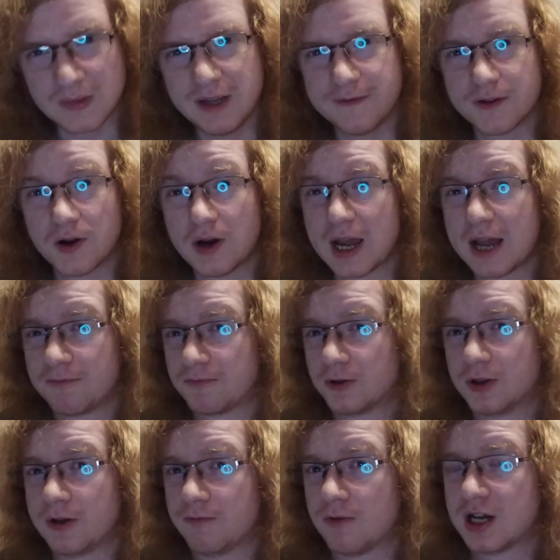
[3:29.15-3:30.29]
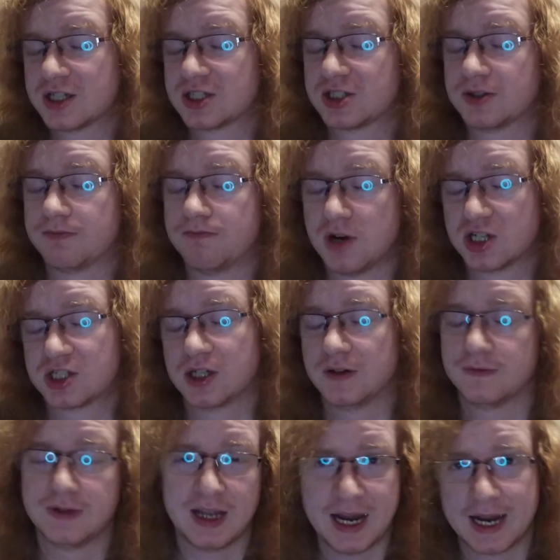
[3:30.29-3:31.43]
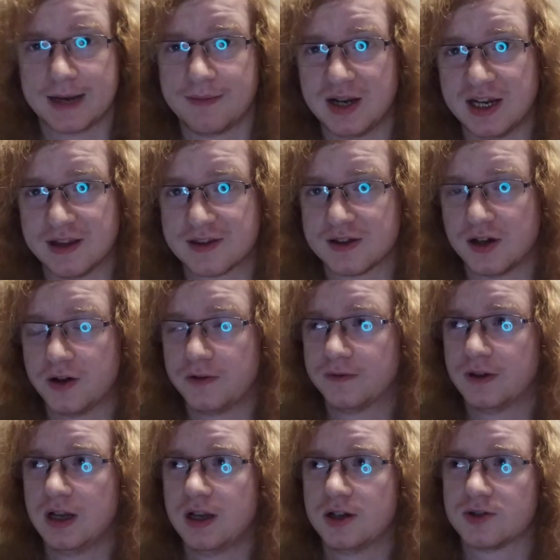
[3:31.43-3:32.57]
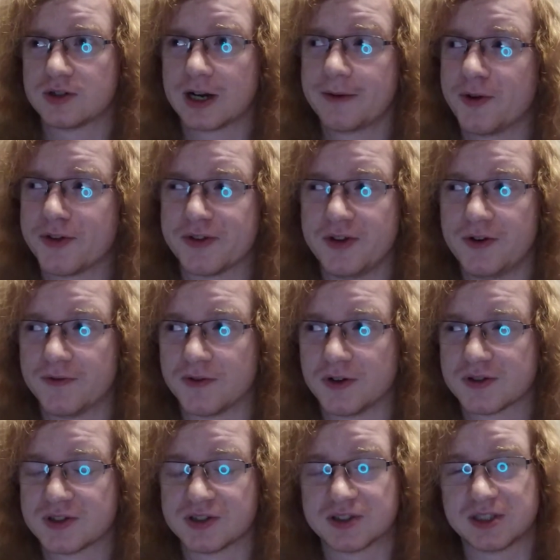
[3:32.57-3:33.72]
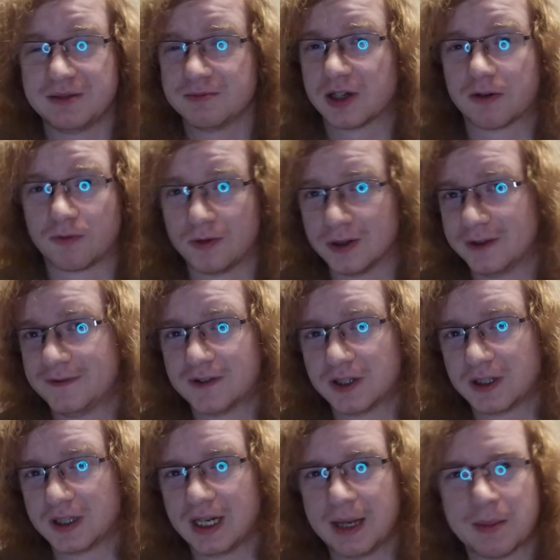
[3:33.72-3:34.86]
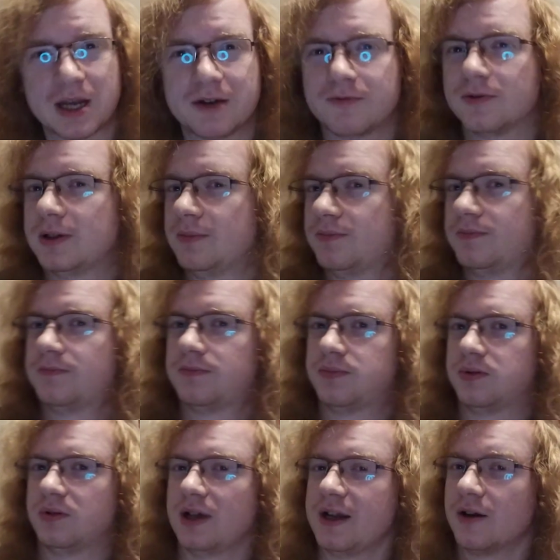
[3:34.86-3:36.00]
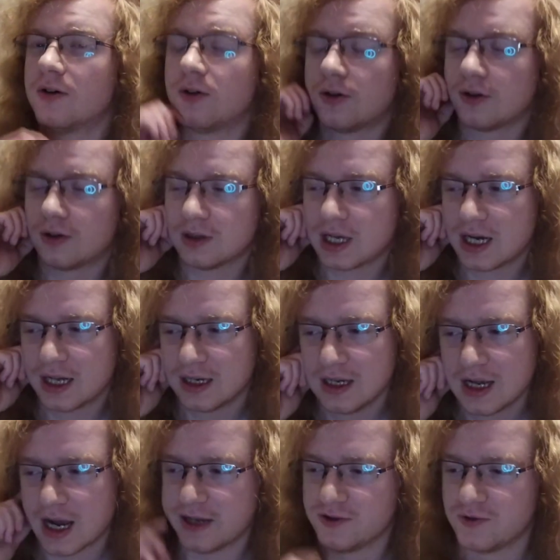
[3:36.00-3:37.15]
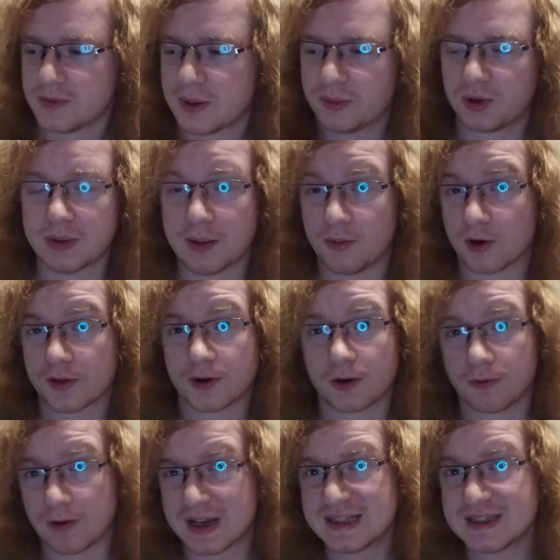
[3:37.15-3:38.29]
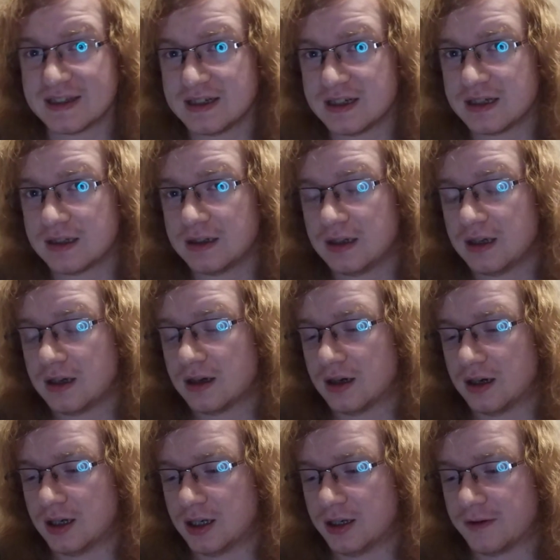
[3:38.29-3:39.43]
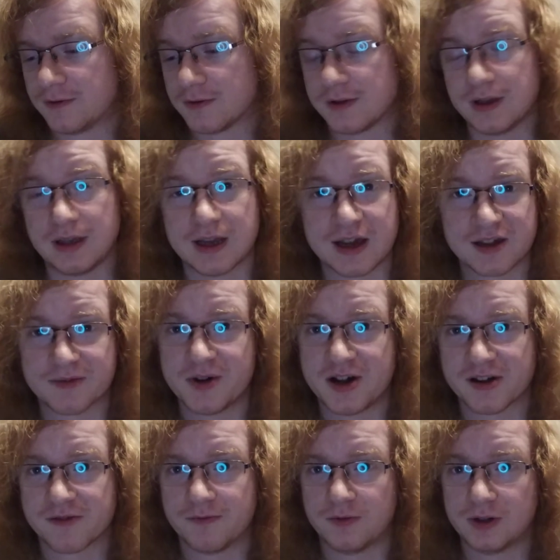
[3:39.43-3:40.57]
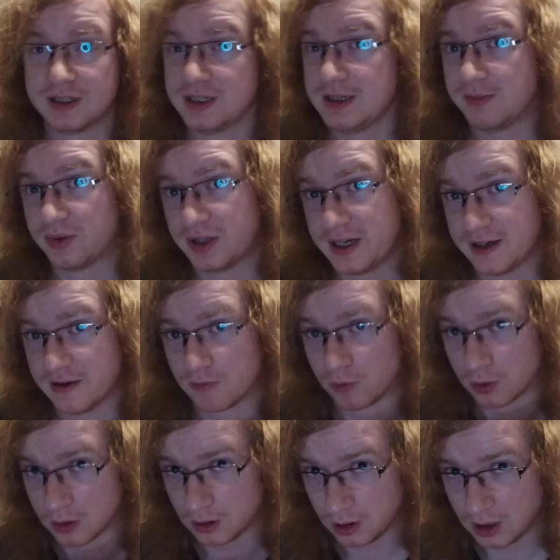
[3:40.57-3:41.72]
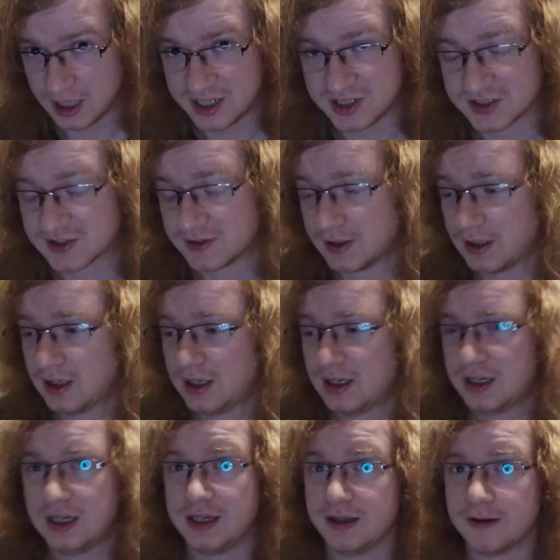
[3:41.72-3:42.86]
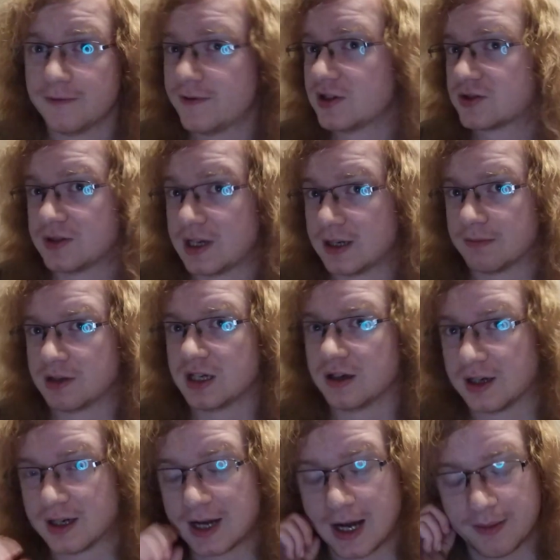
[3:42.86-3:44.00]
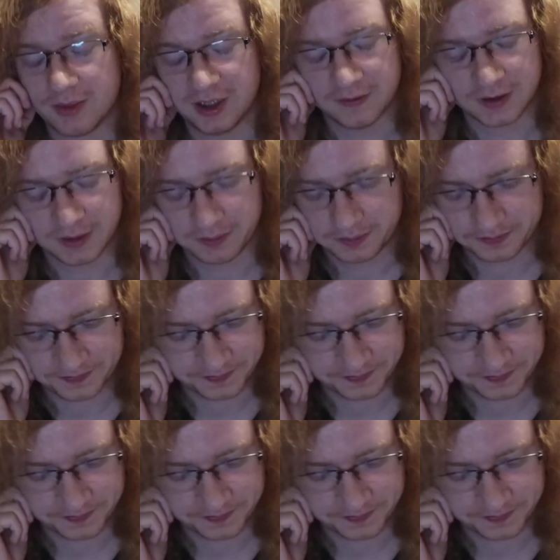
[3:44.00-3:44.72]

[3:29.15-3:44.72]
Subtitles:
Even though I hadn't really watched much of the anime itself, Dragon Ball Xenoverse just seems like a really fun game. I didn't really play it a whole lot. I do remember my brother renting it for the Xbox One. He played it religiously. He eventually ended up getting a copy of it.